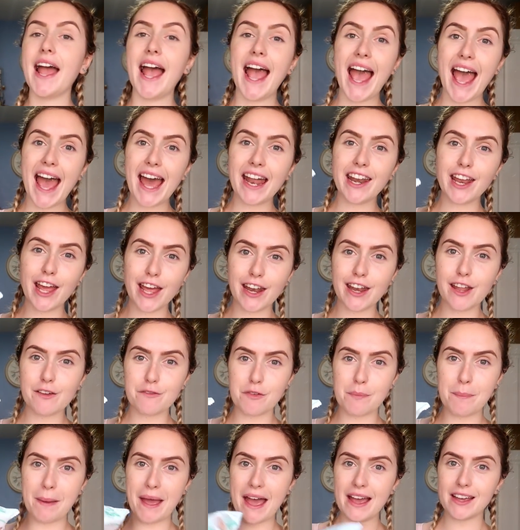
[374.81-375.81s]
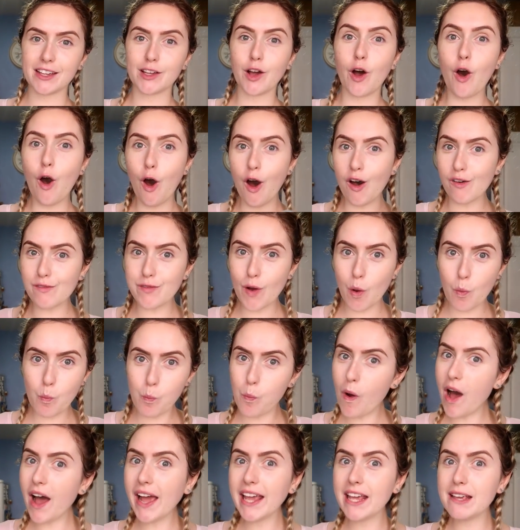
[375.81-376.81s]
And another pack of
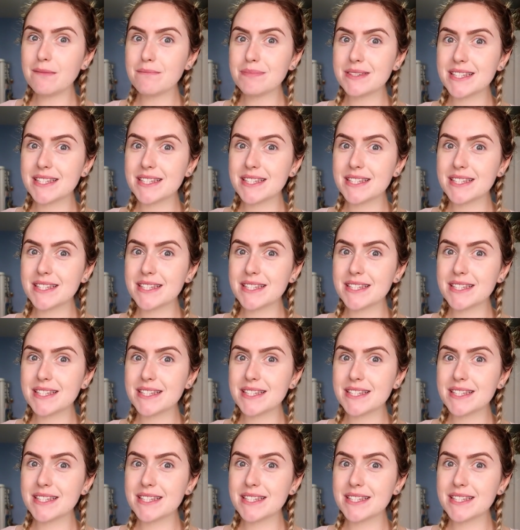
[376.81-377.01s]
whites.